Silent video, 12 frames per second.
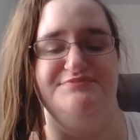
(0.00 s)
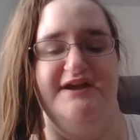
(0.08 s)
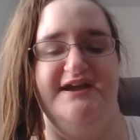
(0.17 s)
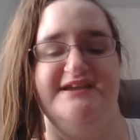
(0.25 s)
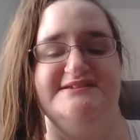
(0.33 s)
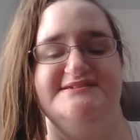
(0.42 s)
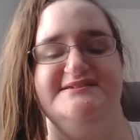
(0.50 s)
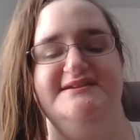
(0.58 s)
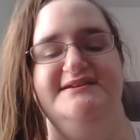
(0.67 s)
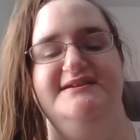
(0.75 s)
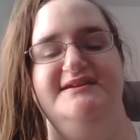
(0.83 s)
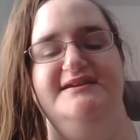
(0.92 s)
prize.
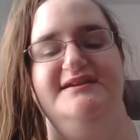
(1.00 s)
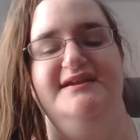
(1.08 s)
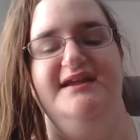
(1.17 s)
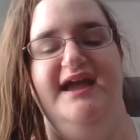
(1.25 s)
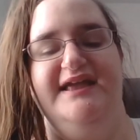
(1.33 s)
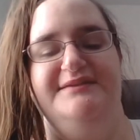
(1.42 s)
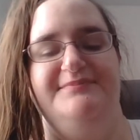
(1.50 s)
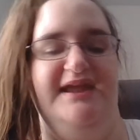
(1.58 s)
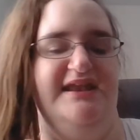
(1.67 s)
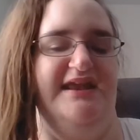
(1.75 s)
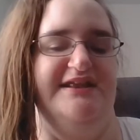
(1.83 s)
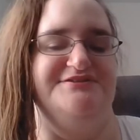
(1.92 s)
I had to
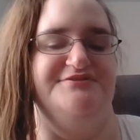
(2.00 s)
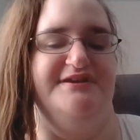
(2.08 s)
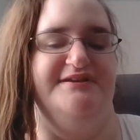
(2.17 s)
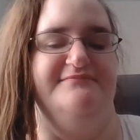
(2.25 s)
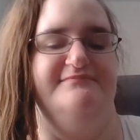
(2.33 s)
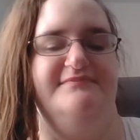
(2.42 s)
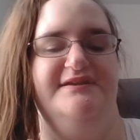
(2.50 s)
pay to enter it.